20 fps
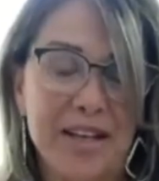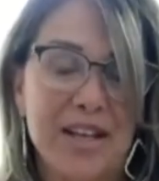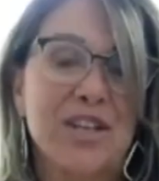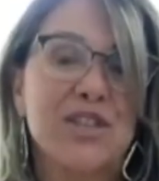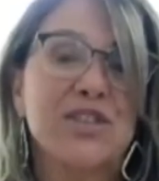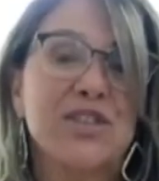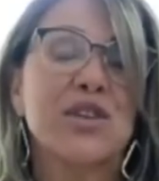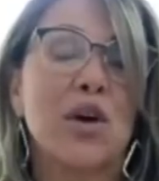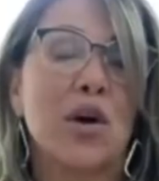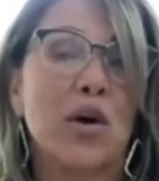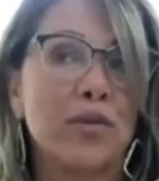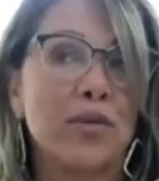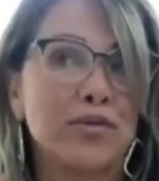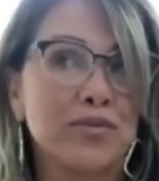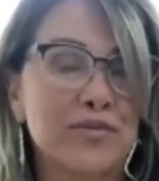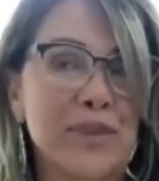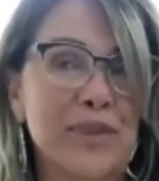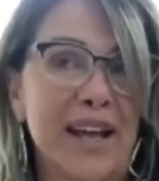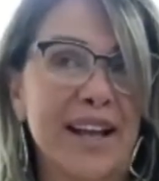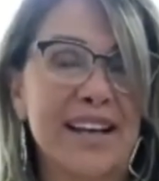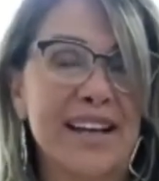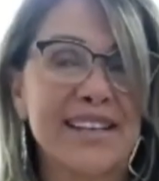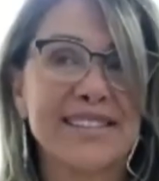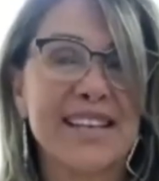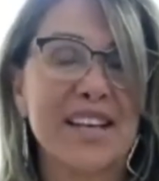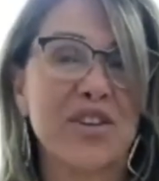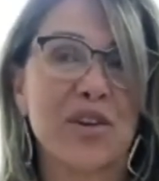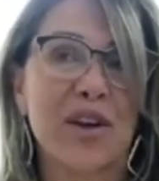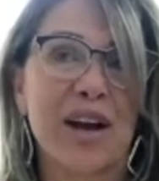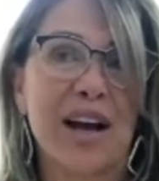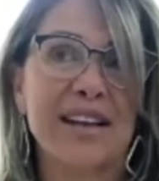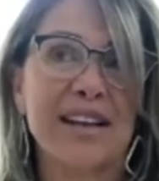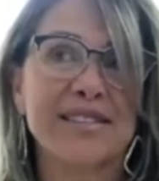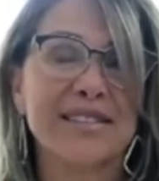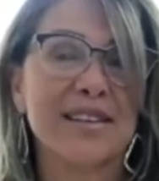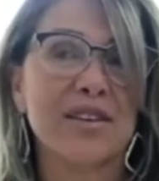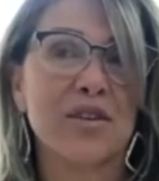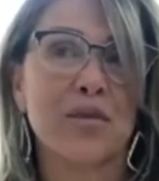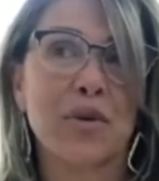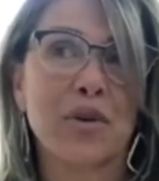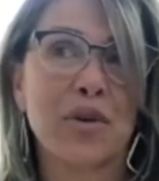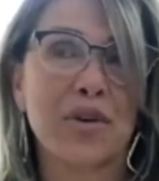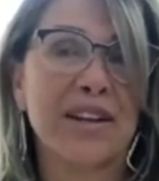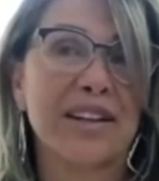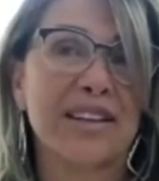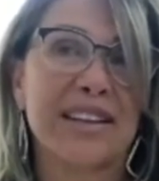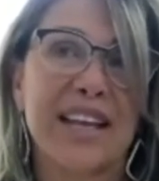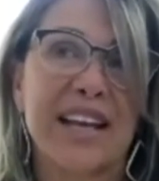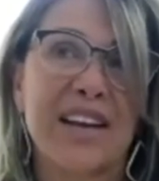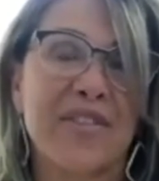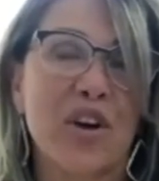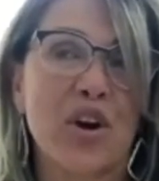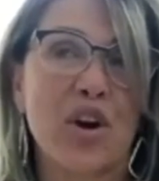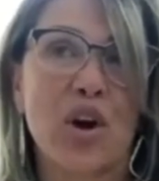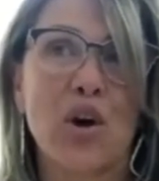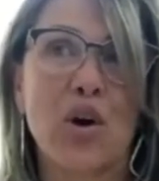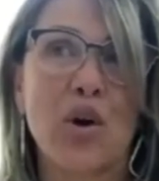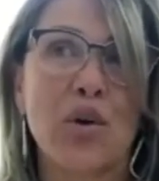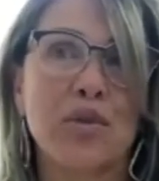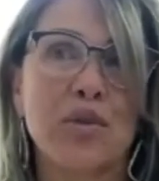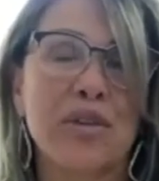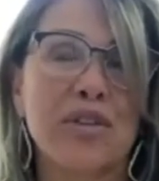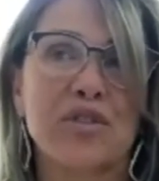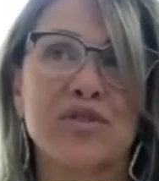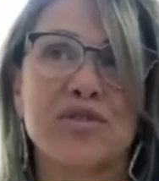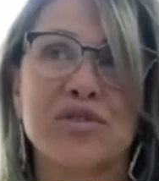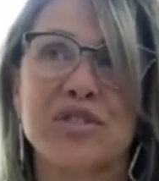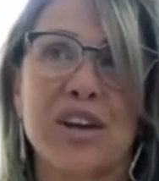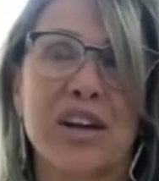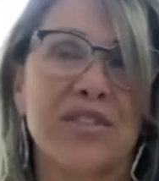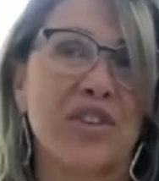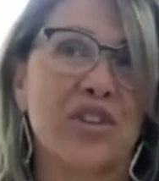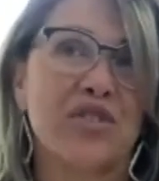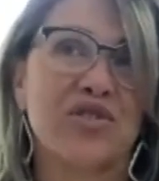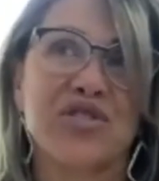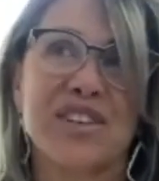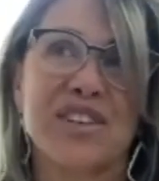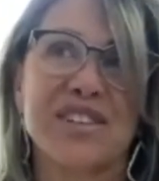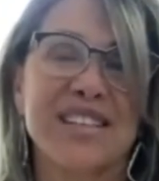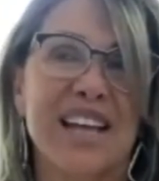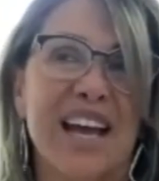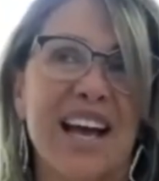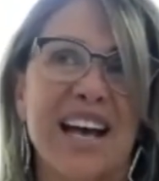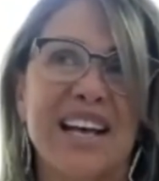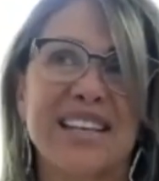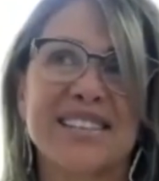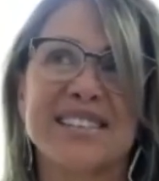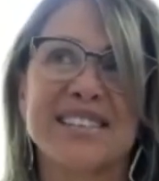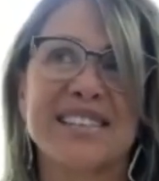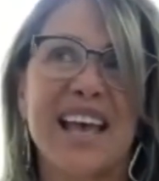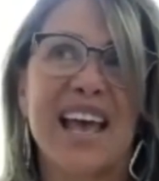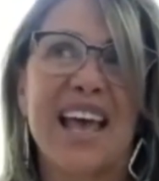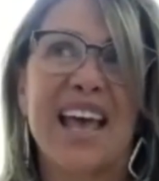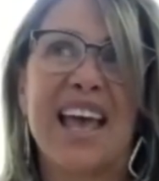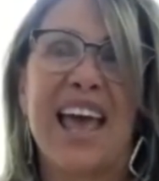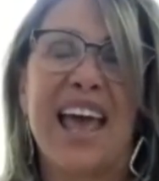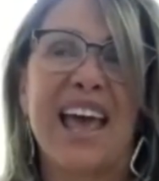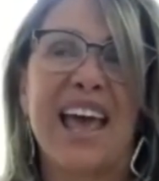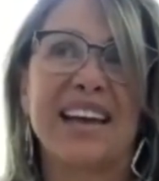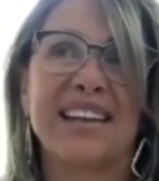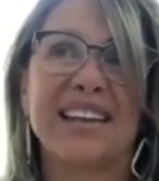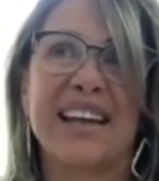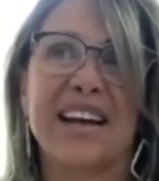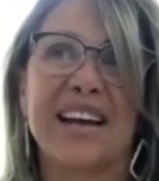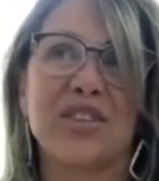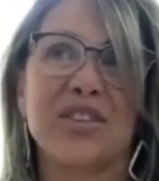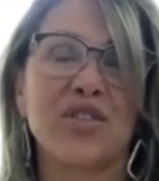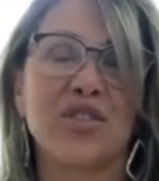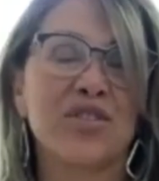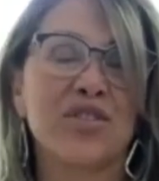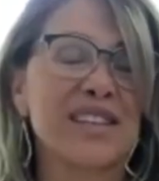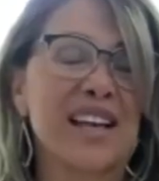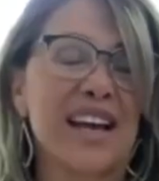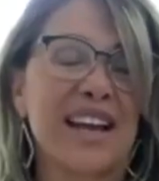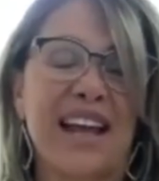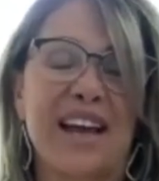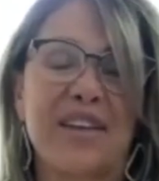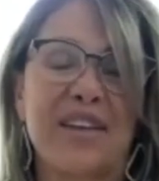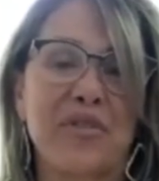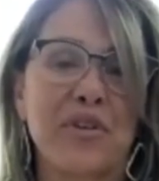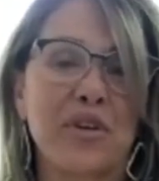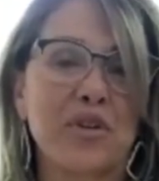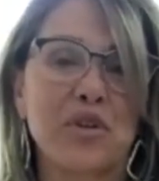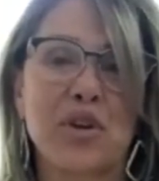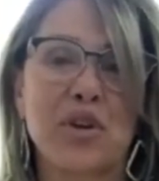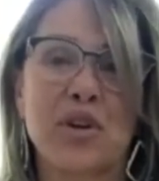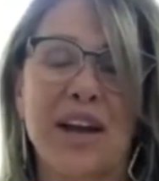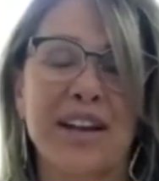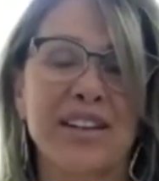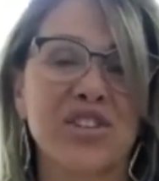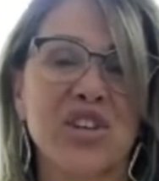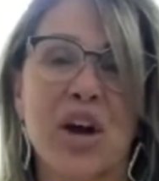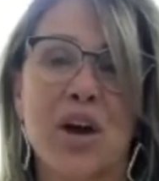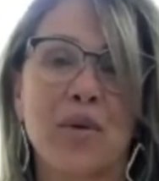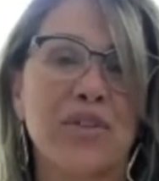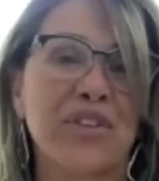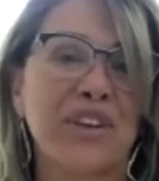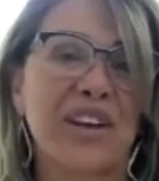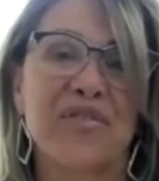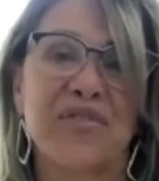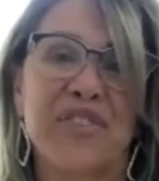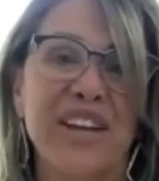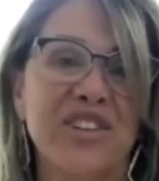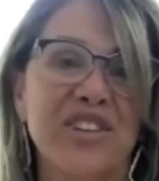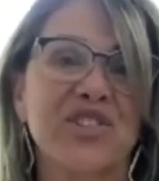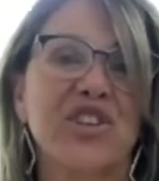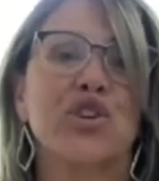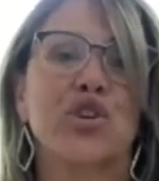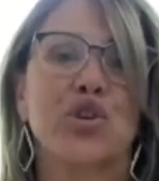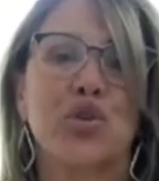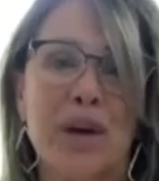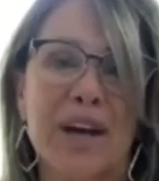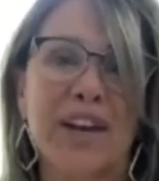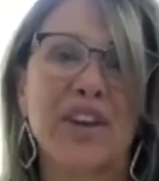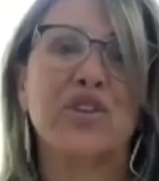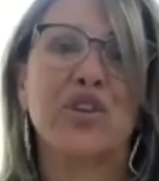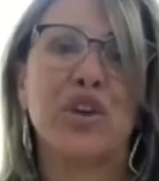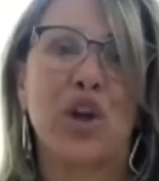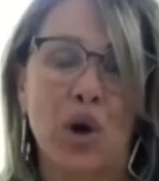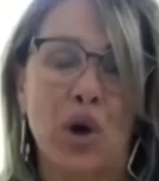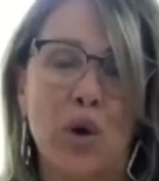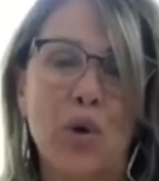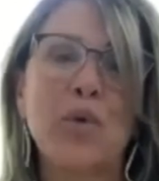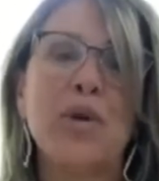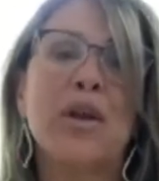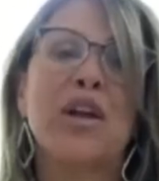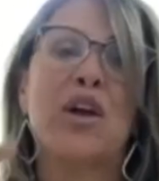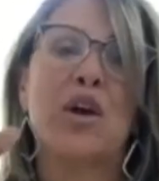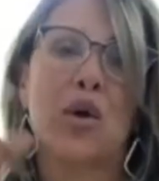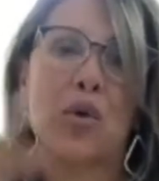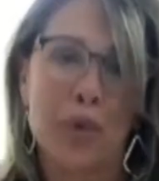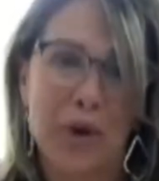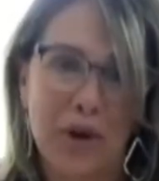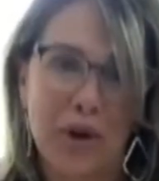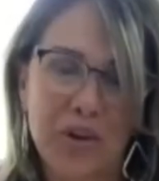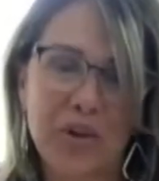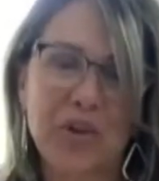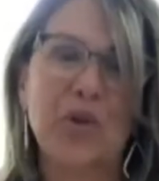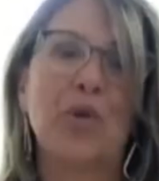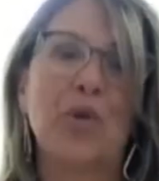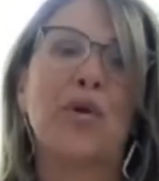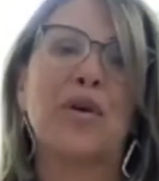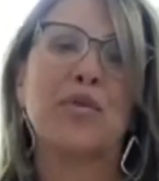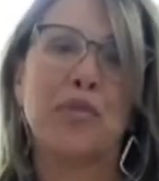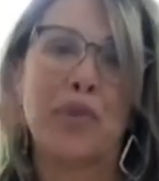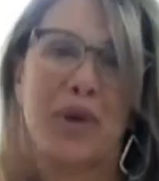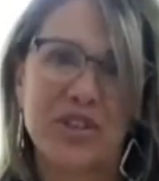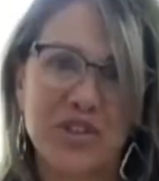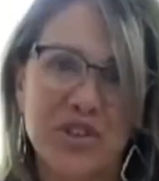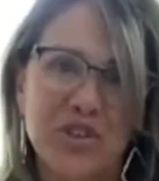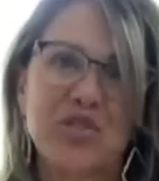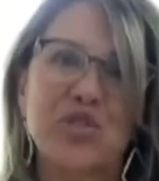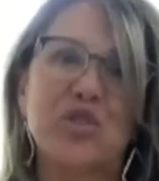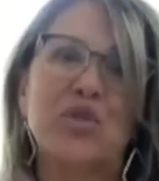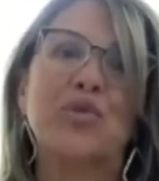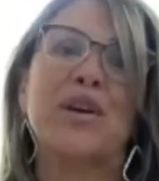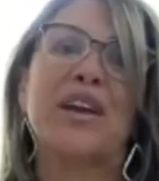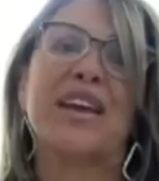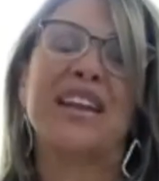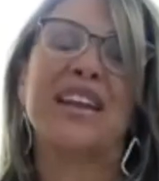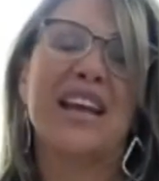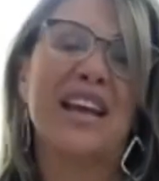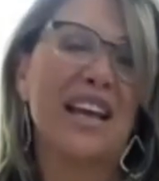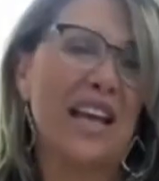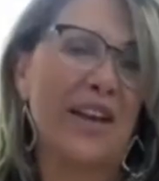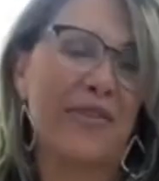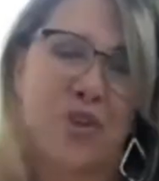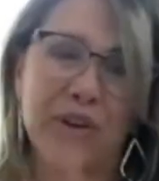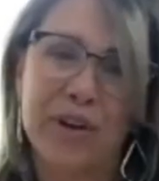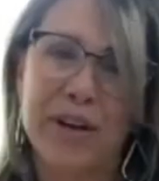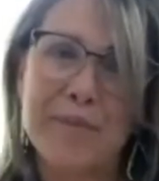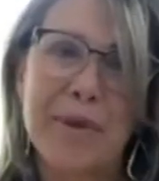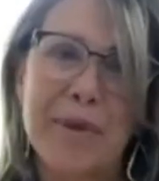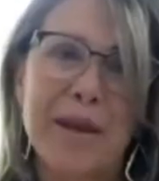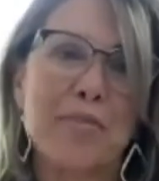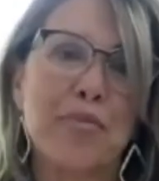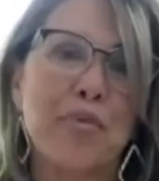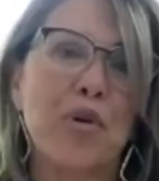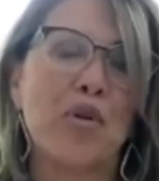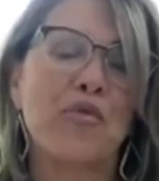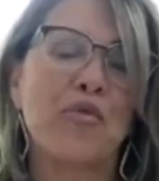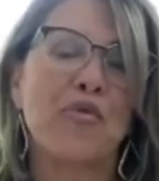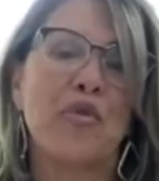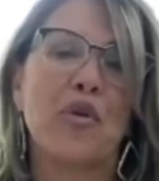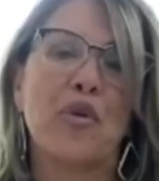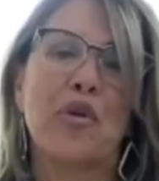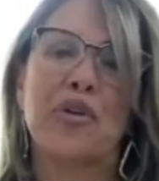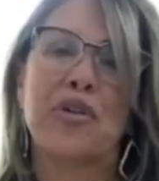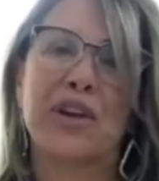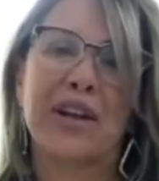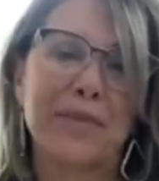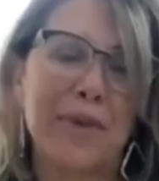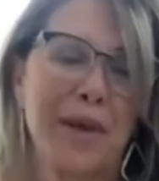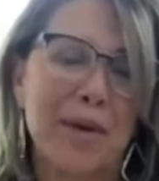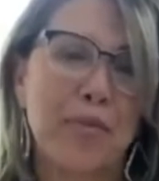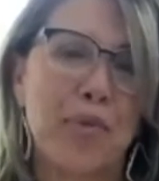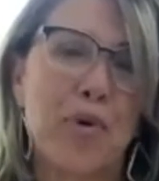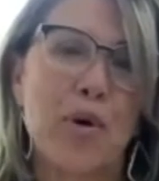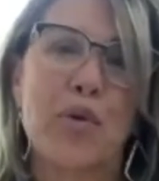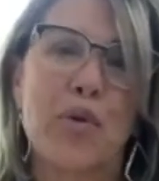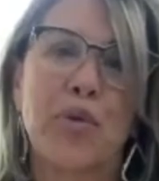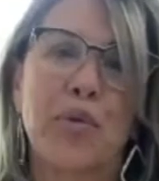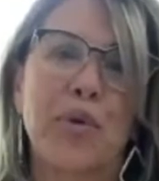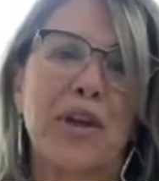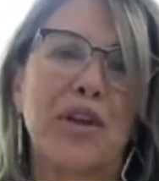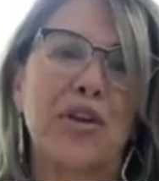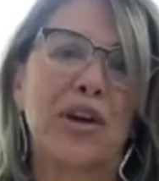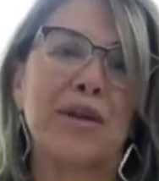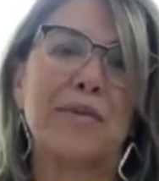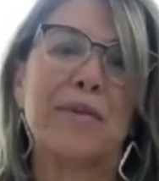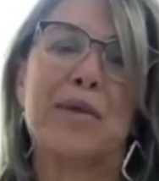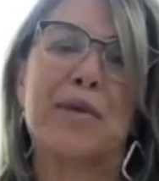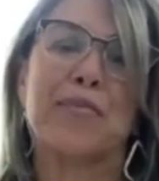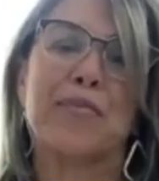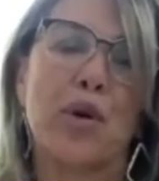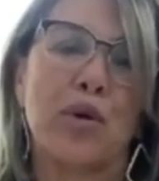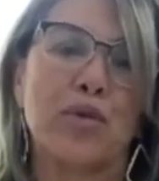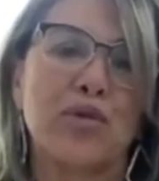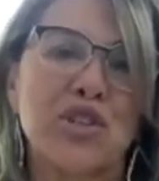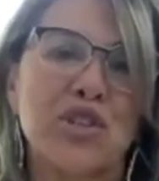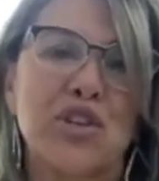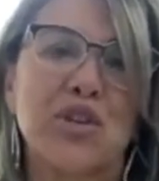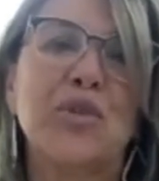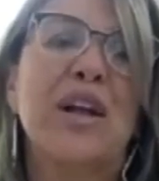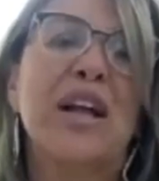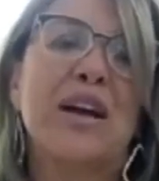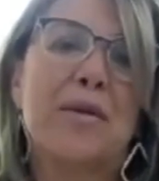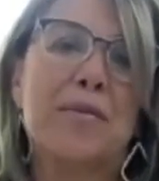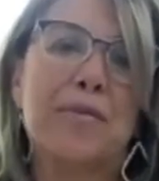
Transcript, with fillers: So, like I said, you guys, we're in a league of our own. There's there's just us, and uh, you just gotta you gotta talk with conviction. You gotta know where you're going, what you're doing. If you're going to be a pro four, you're going to be a pro three, you're going to be a pro two.